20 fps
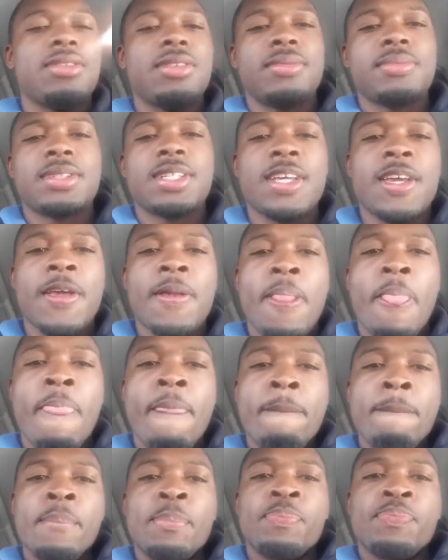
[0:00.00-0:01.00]
You know what I'm saying?
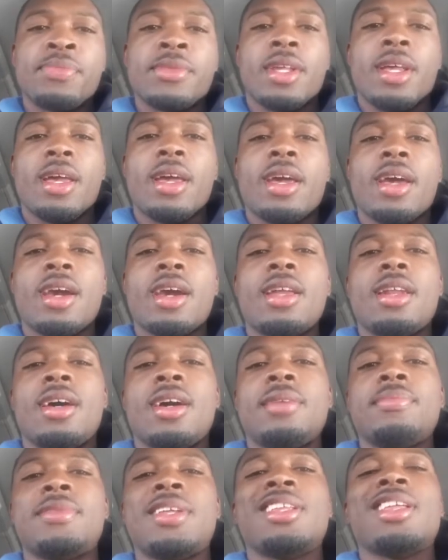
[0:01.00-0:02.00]

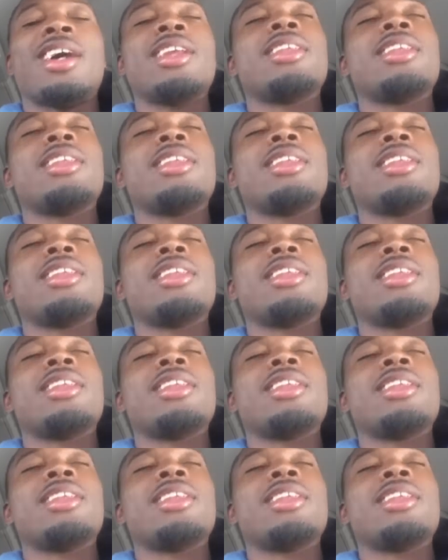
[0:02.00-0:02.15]
And they're